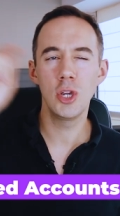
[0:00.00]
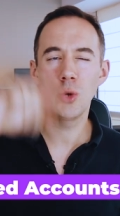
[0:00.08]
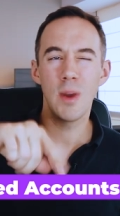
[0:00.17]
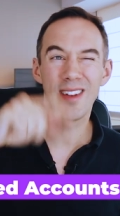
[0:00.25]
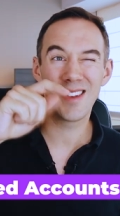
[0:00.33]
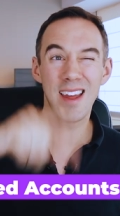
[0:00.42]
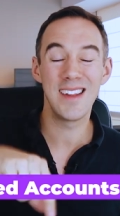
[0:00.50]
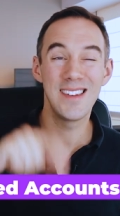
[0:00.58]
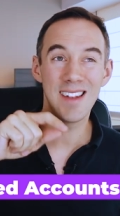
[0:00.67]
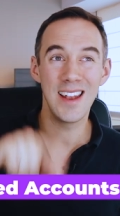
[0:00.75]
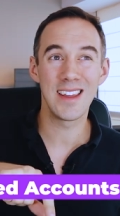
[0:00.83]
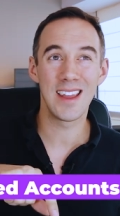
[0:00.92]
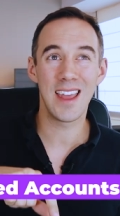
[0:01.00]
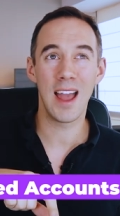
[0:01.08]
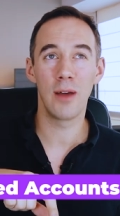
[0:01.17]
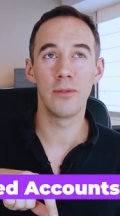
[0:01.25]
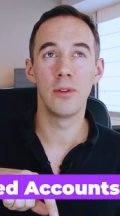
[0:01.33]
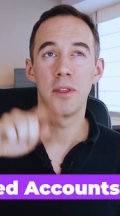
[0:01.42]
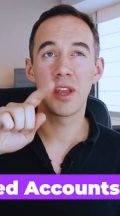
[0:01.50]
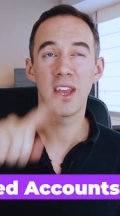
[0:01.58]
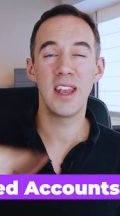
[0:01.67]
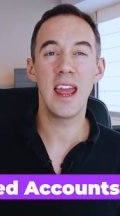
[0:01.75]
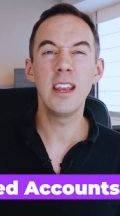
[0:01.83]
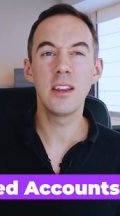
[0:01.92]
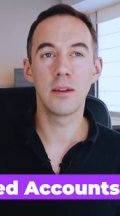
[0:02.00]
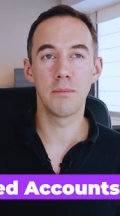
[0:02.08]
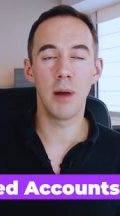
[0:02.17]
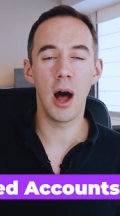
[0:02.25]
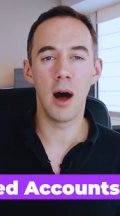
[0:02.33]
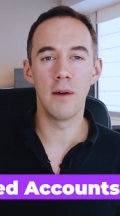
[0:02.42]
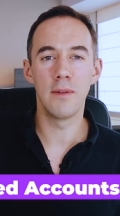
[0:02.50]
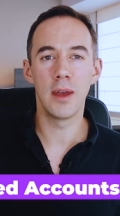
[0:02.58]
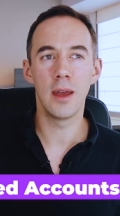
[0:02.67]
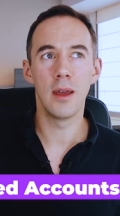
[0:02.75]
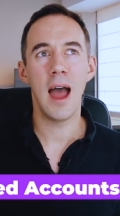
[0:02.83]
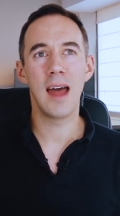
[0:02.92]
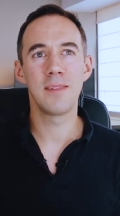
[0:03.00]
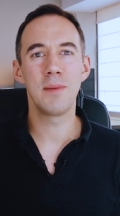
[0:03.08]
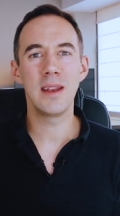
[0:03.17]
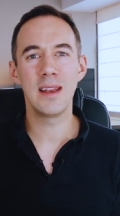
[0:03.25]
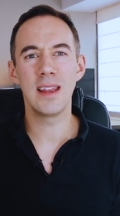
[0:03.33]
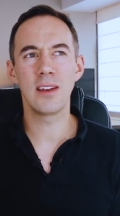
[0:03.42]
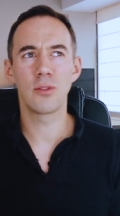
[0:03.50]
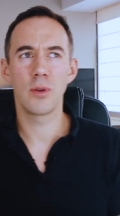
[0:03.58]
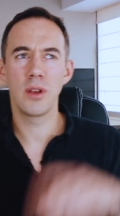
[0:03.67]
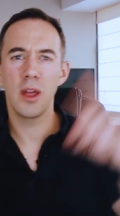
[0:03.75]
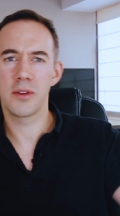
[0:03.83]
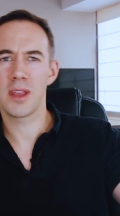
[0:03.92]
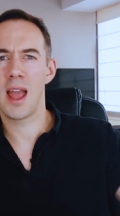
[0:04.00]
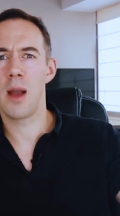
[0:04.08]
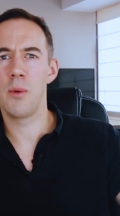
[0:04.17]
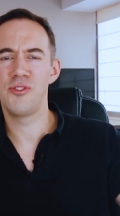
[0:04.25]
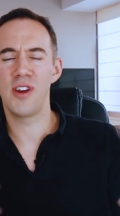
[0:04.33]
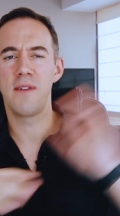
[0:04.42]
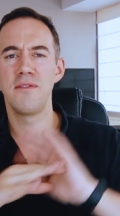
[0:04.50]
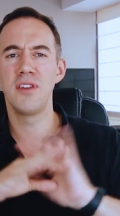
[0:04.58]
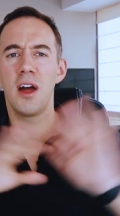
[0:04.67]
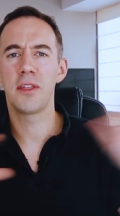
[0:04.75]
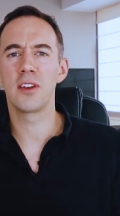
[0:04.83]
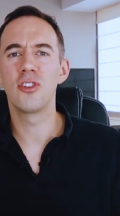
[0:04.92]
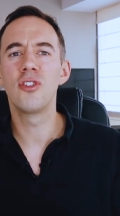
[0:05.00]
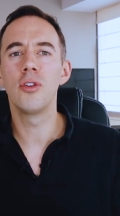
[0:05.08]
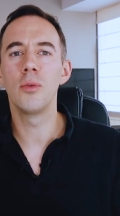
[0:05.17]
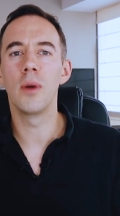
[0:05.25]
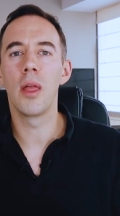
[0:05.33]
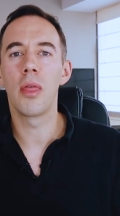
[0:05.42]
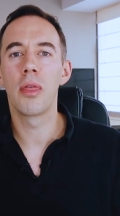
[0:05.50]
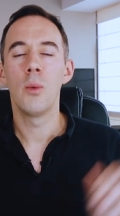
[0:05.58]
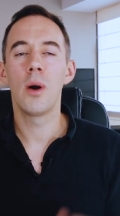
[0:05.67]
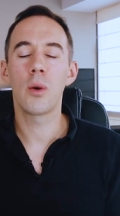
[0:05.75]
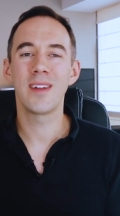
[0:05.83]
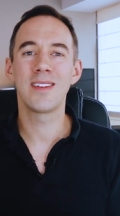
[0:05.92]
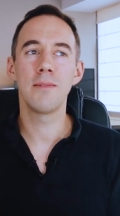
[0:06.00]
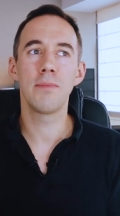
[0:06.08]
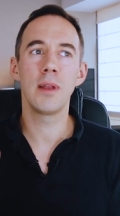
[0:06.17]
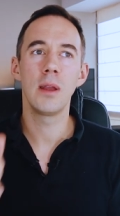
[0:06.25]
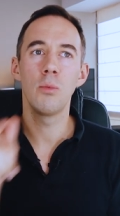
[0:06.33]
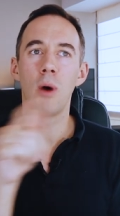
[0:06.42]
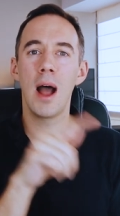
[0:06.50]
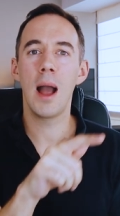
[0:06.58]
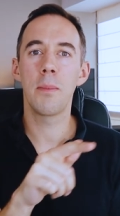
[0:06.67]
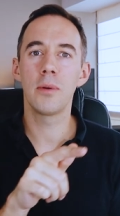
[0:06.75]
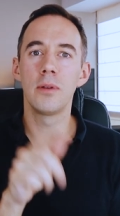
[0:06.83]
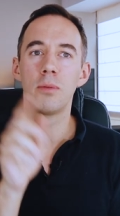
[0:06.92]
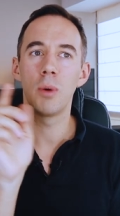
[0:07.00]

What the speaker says: USA selling account, the Canadian part of it, has been linked to another account which I have nothing to do with. Well, quite simply, what happened?